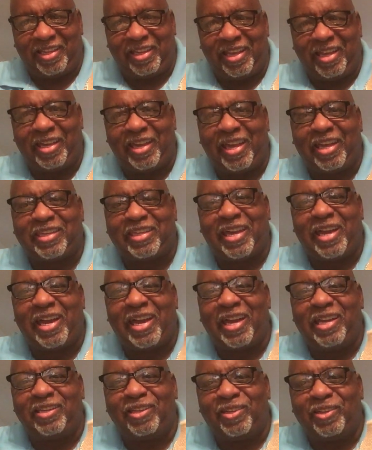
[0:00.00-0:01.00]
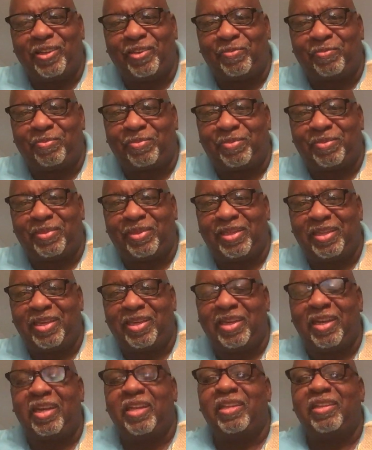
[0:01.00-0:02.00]
Now that's how it looks.
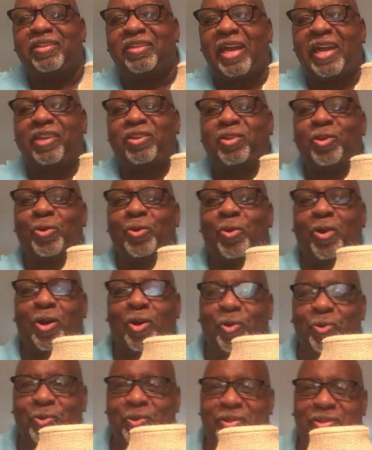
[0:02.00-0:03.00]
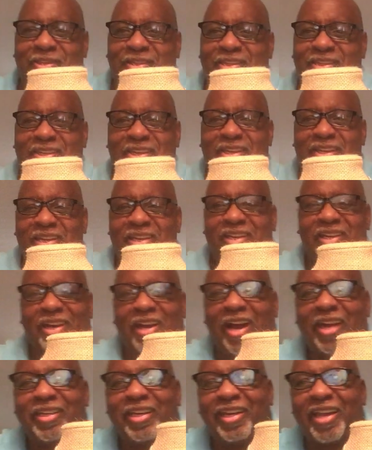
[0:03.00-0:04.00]
That's your cross.
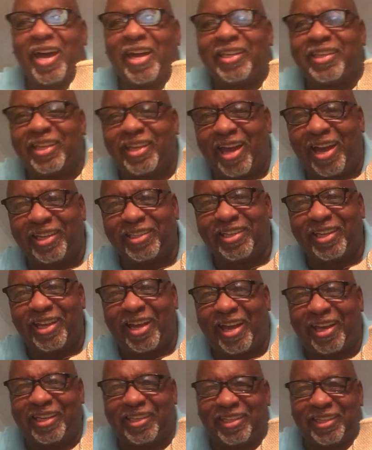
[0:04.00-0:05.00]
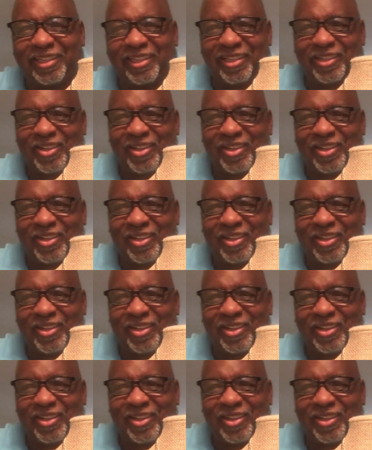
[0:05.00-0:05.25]
How you like it? How you like it?